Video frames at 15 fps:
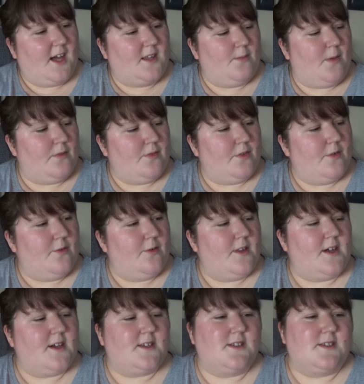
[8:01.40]
the month off with
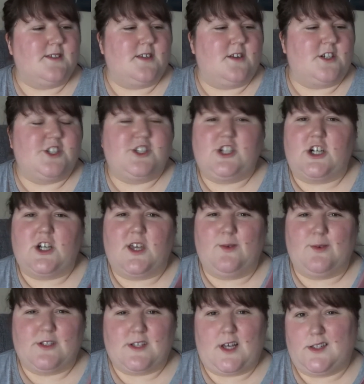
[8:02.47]
it because it's a nice chunky
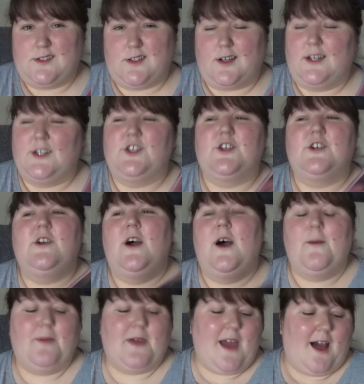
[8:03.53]
one to get stuck into.
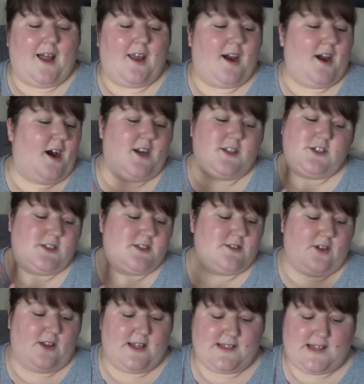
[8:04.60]
But yeah, like I just thought
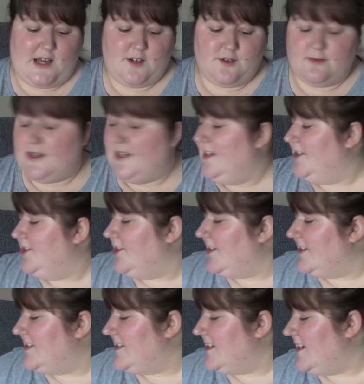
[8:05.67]
that sounded really
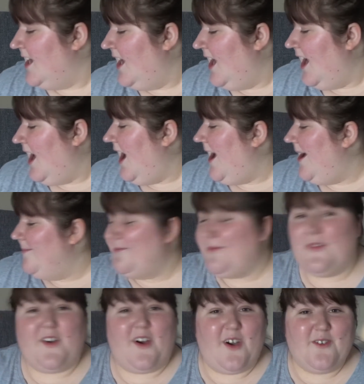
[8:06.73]
interesting. Um,
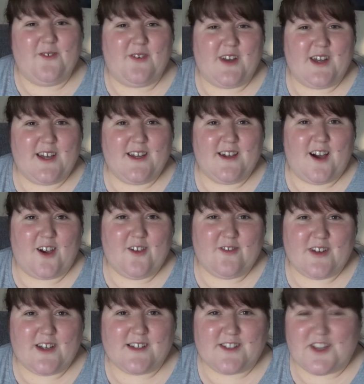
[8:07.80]
hopefully,
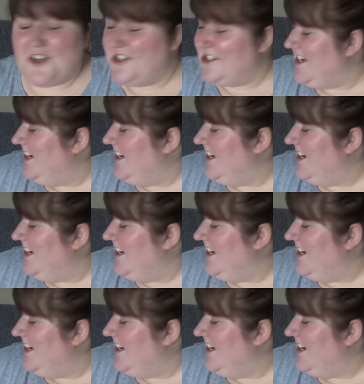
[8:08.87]
hopefully it's good.